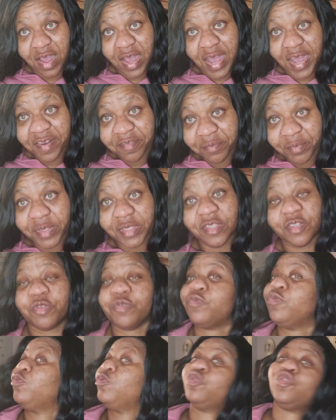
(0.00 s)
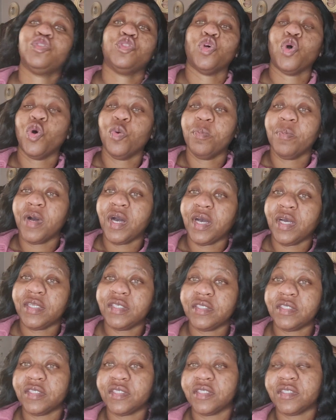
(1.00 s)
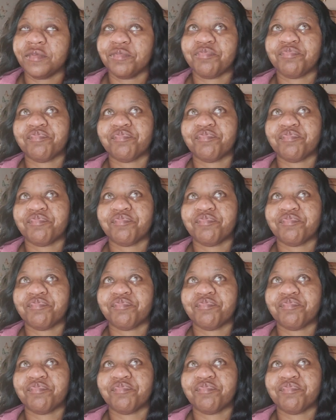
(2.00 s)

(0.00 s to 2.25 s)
I've been through so much,